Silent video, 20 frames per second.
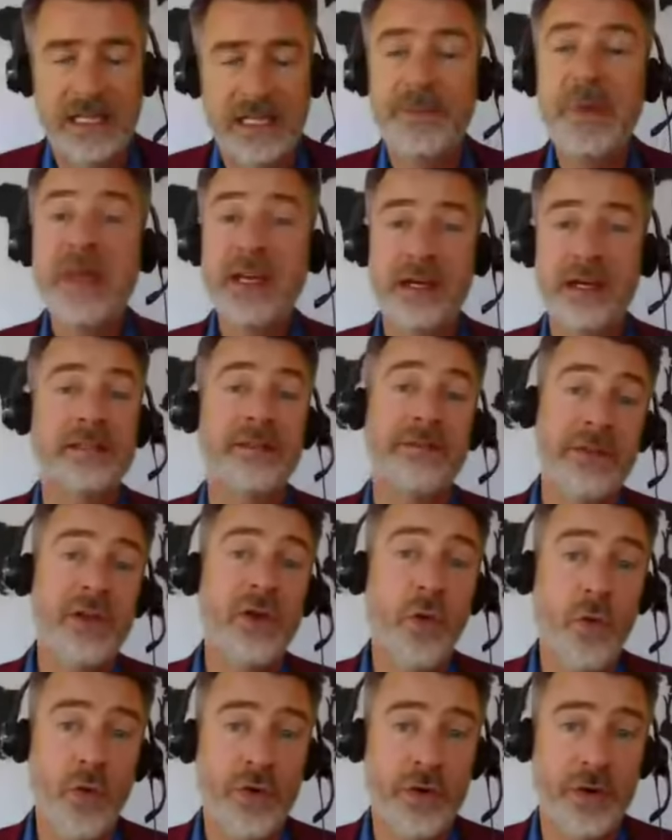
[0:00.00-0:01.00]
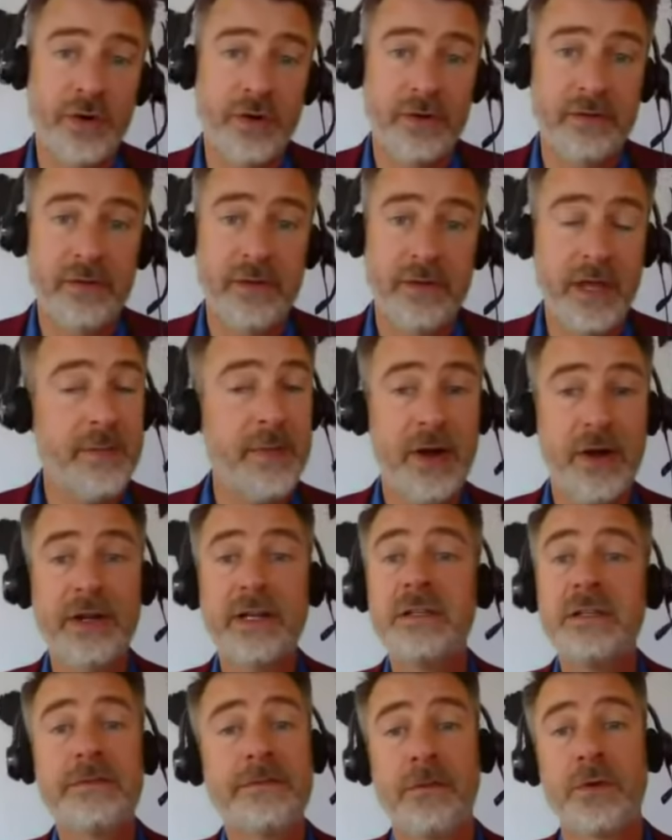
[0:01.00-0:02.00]
because of the order. The
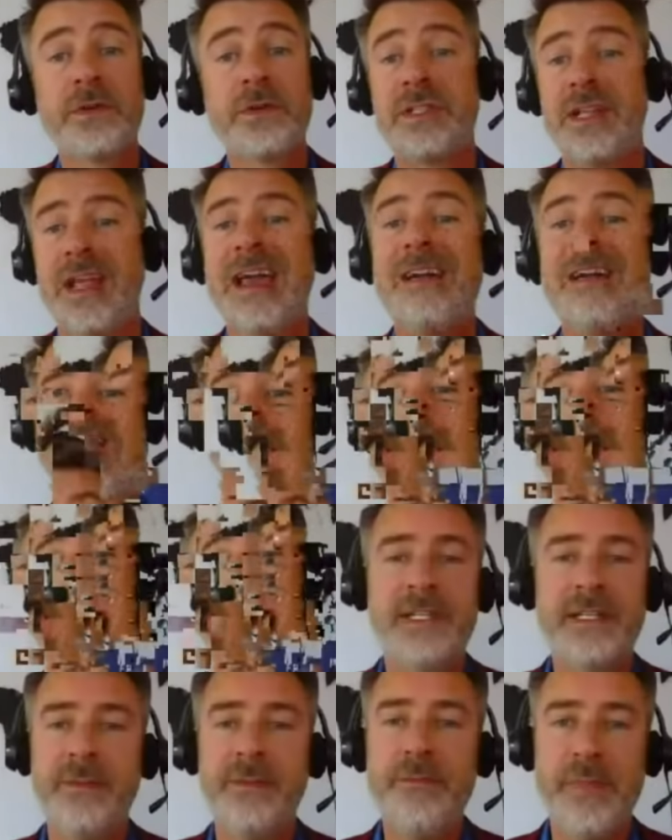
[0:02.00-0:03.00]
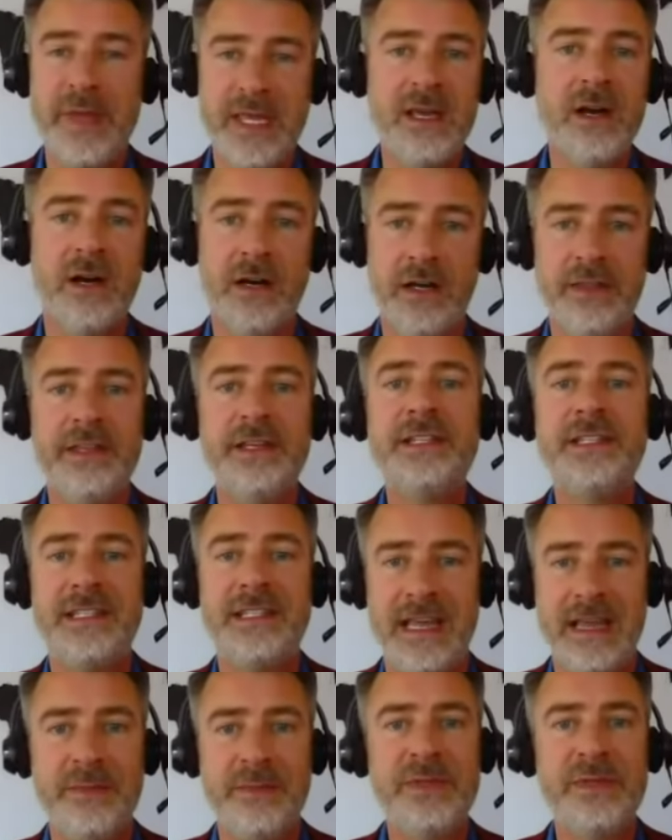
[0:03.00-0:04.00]
Americans forced everyone to be on the
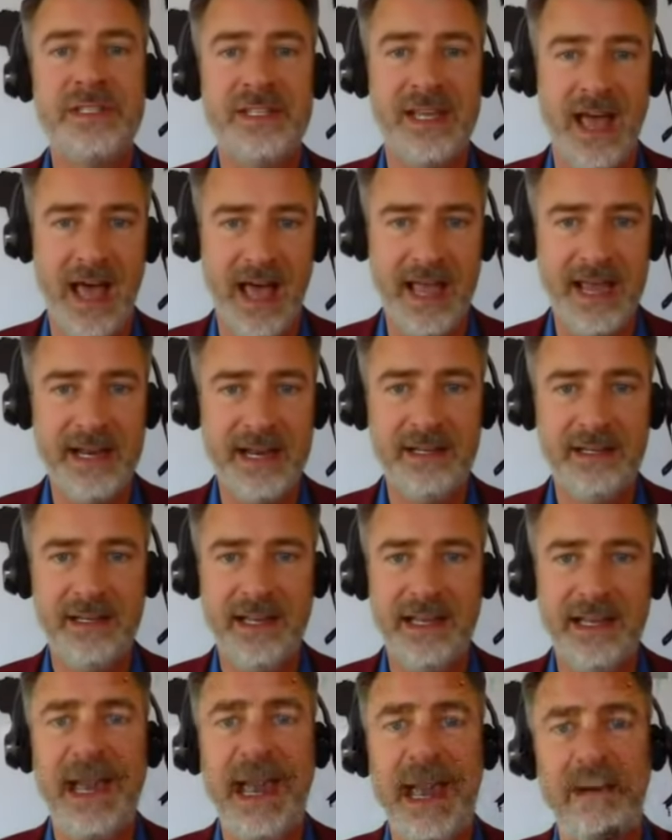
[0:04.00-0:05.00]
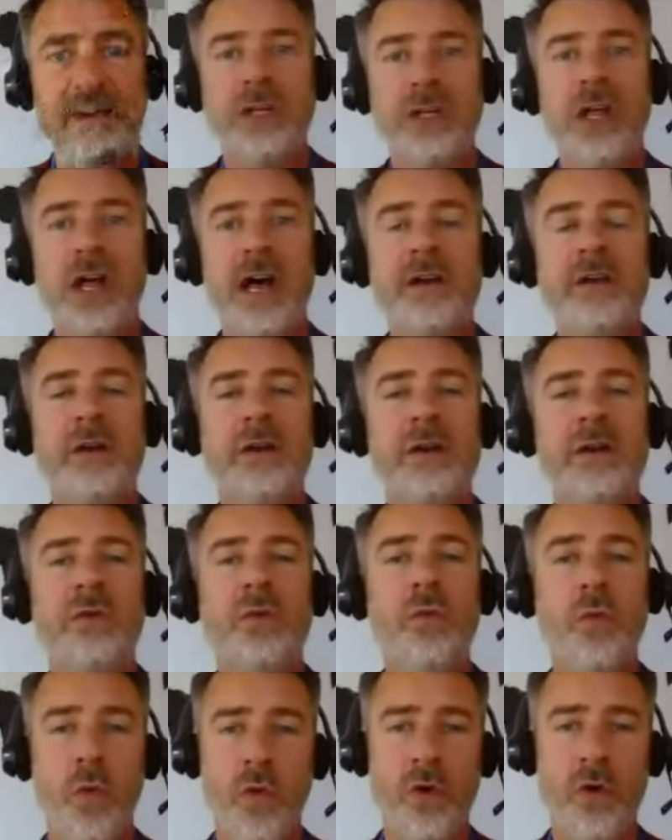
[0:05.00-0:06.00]
same side and outlawed
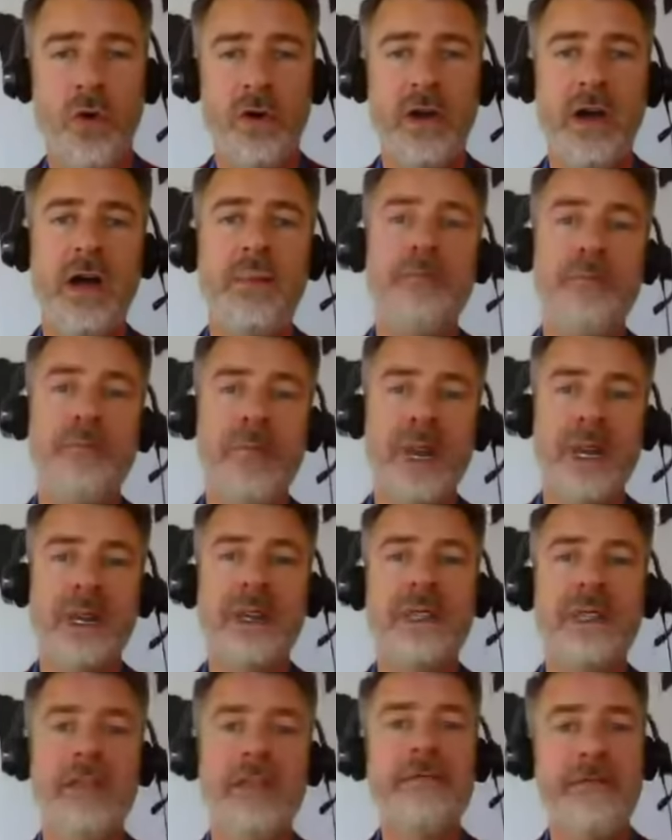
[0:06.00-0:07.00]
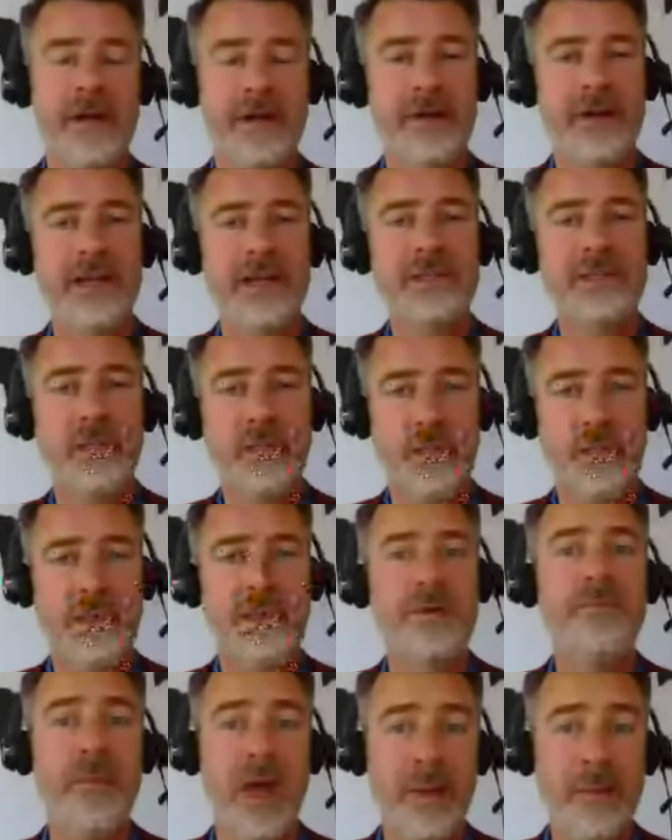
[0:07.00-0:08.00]
war among the various
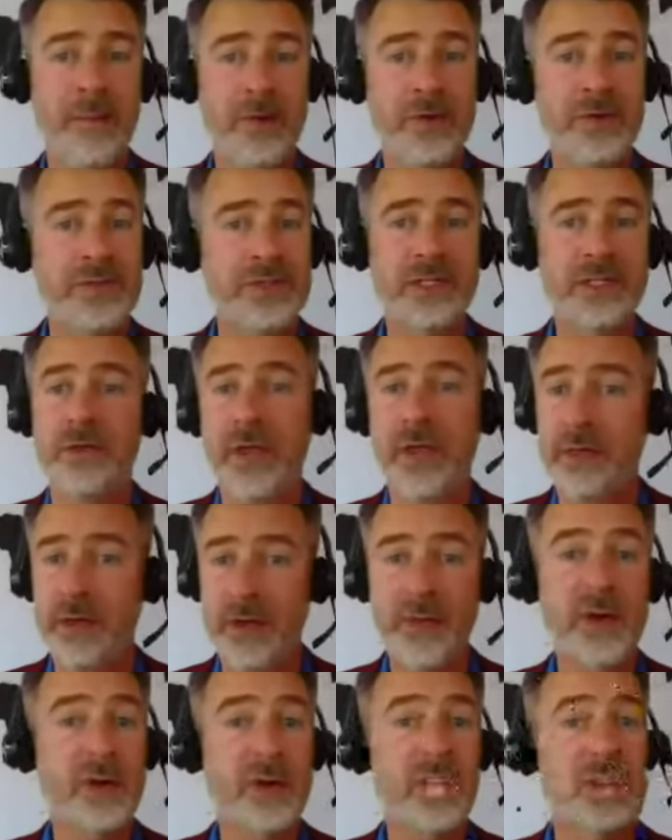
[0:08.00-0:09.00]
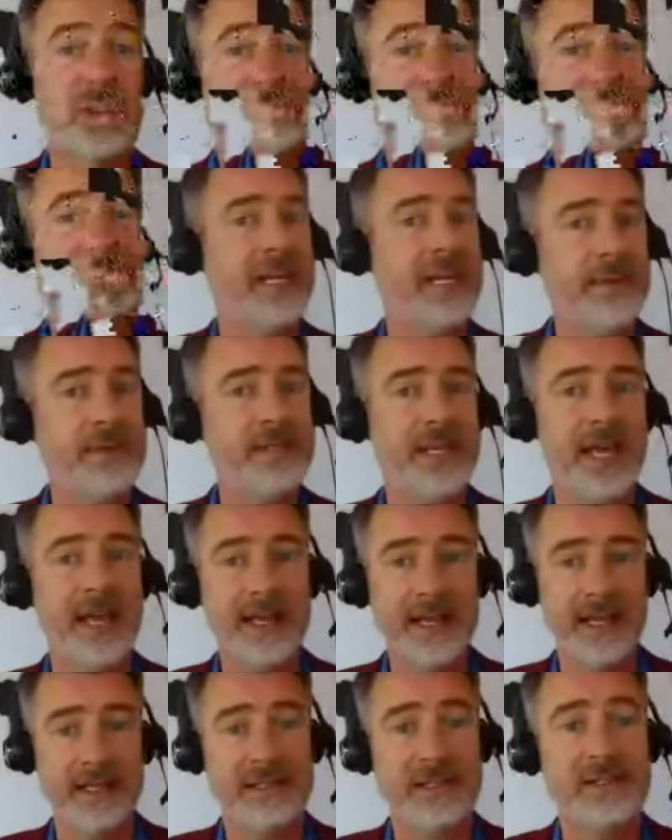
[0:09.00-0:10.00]
order members so that we were all on the same
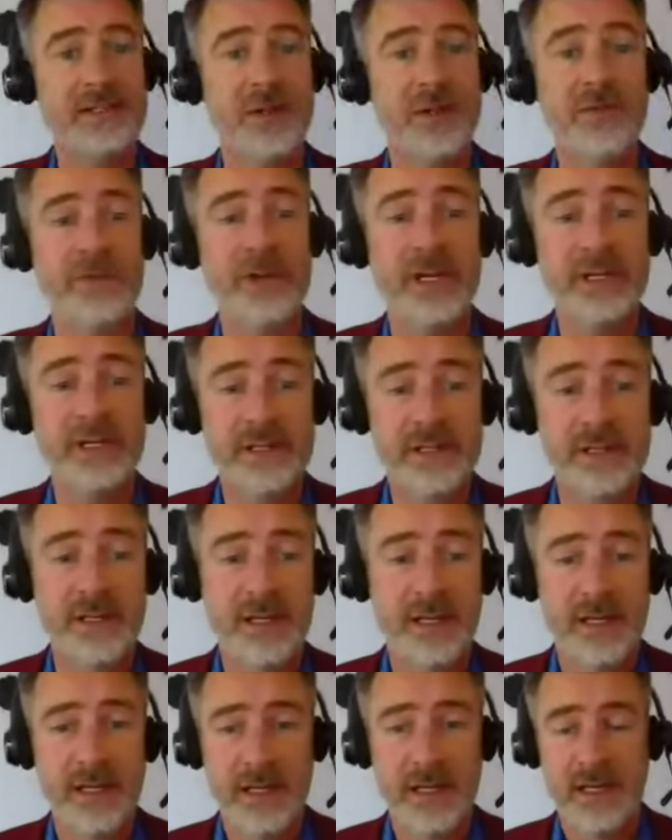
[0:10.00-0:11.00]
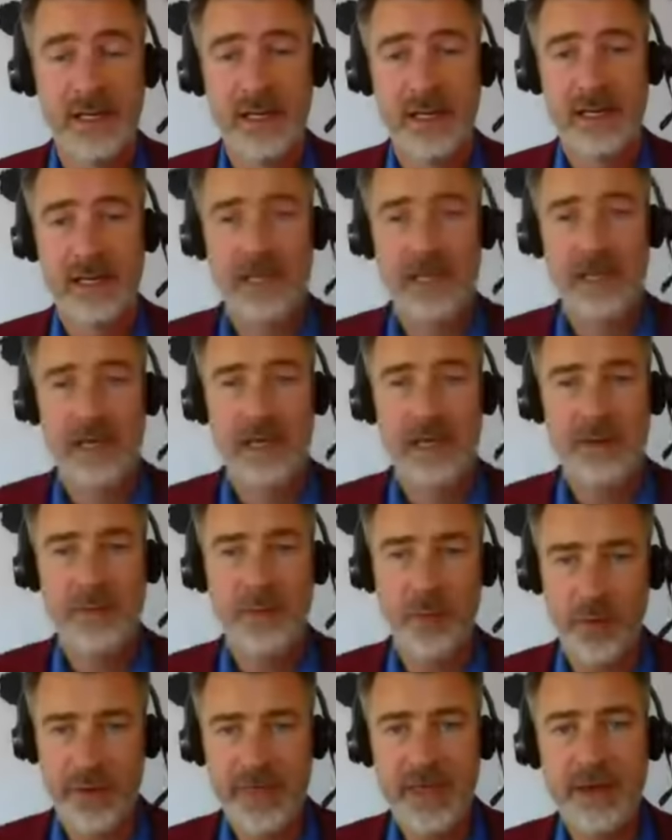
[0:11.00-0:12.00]
side against the Soviets.
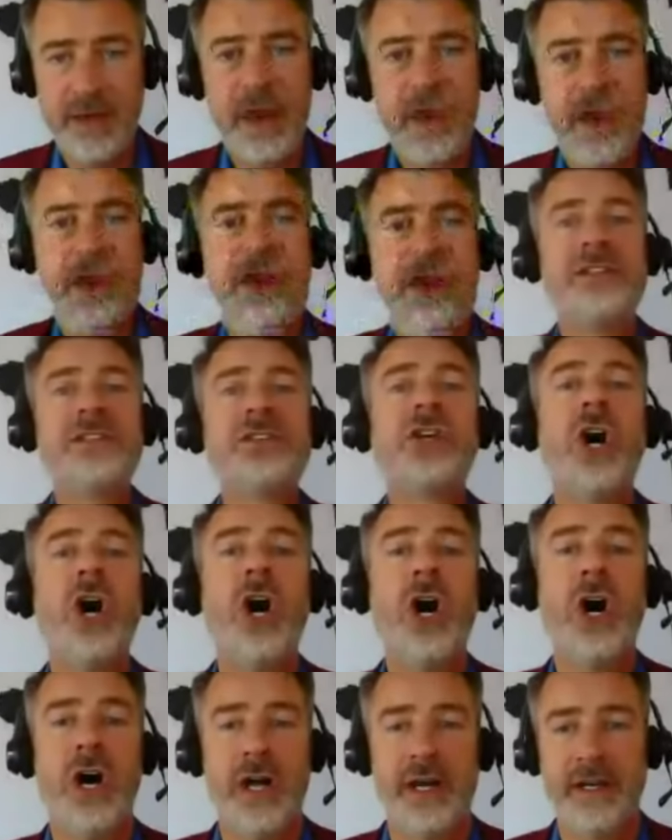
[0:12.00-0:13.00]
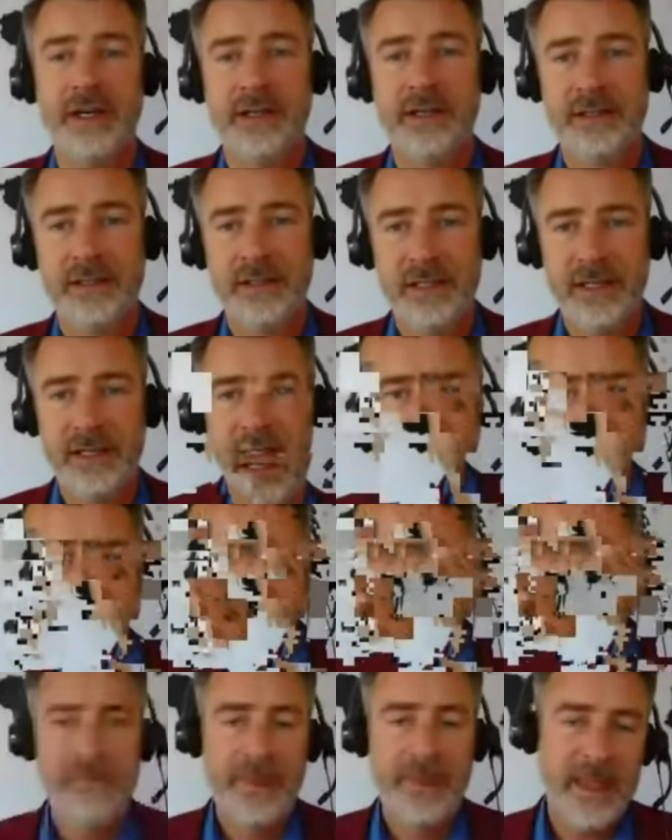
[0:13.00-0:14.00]
But with the Americans gone,
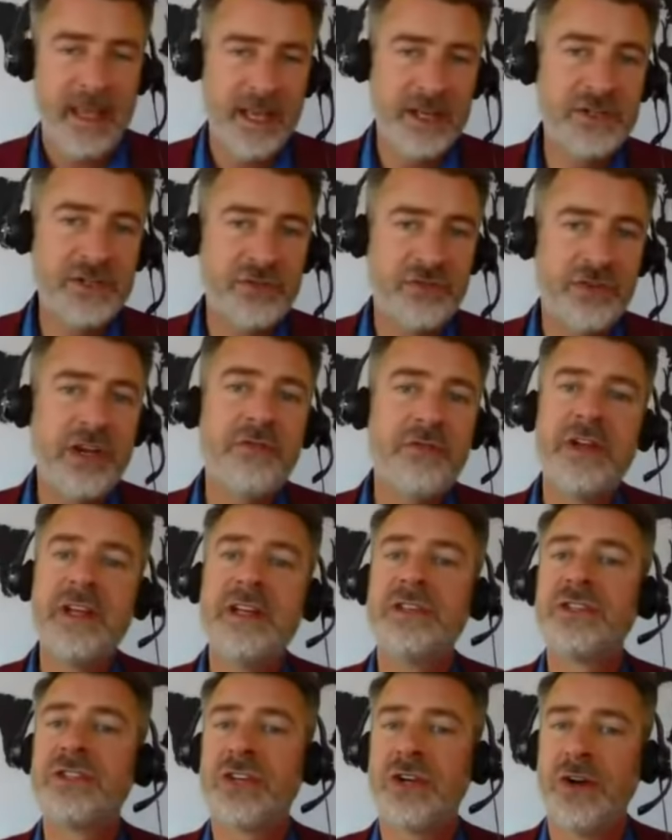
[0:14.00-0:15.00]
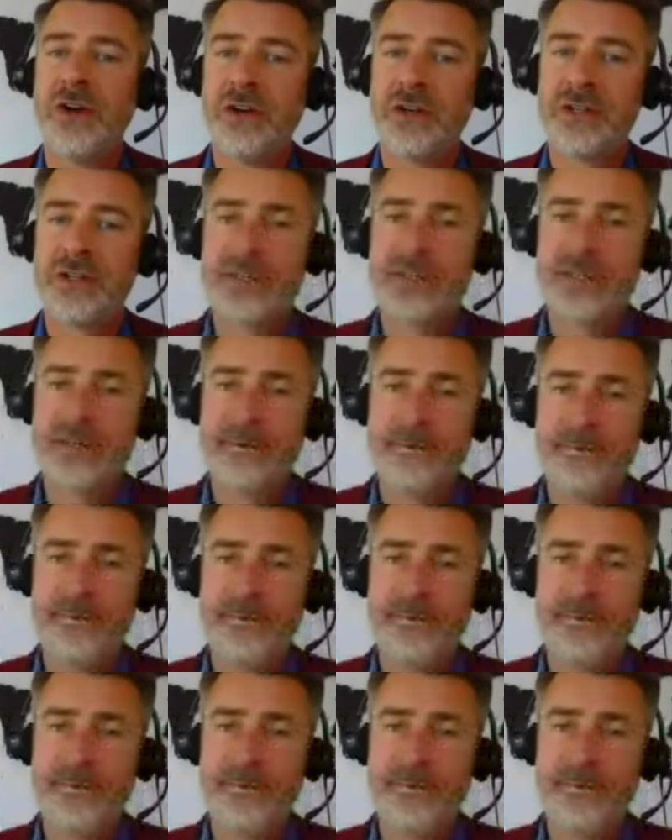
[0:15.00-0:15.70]
history reasserts.